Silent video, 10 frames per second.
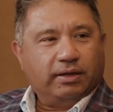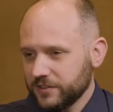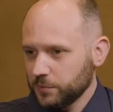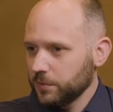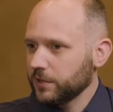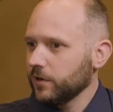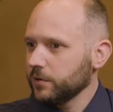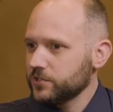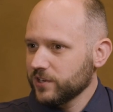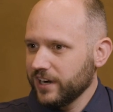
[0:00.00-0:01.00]
That's what we're
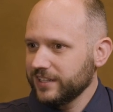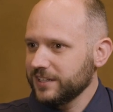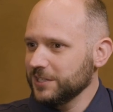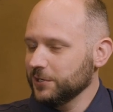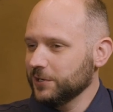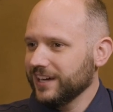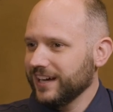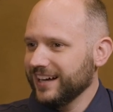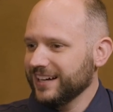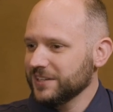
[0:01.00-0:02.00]
always trying yeah. to do. Yeah.
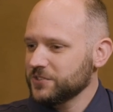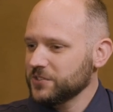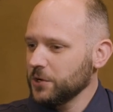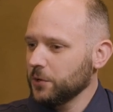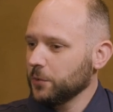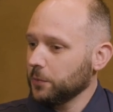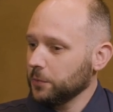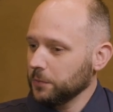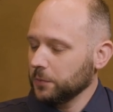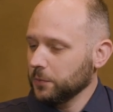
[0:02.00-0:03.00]
Uh, so
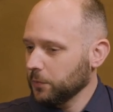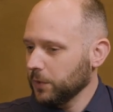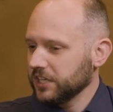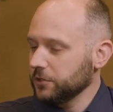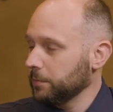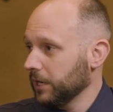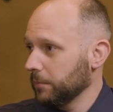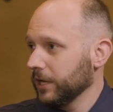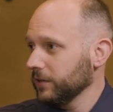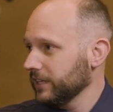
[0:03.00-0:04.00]
we can do bare
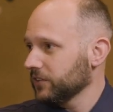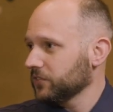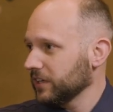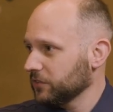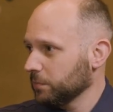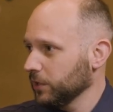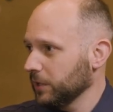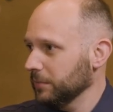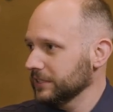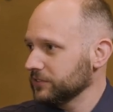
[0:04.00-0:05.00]
metal ESX
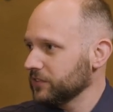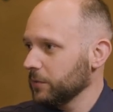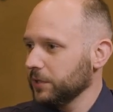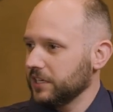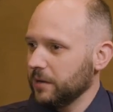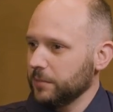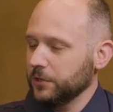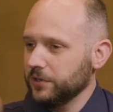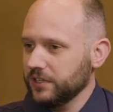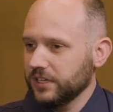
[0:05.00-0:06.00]
deployments that we
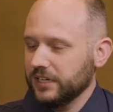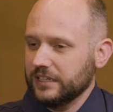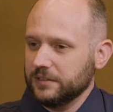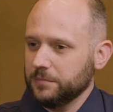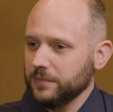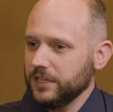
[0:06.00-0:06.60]
demoed uh,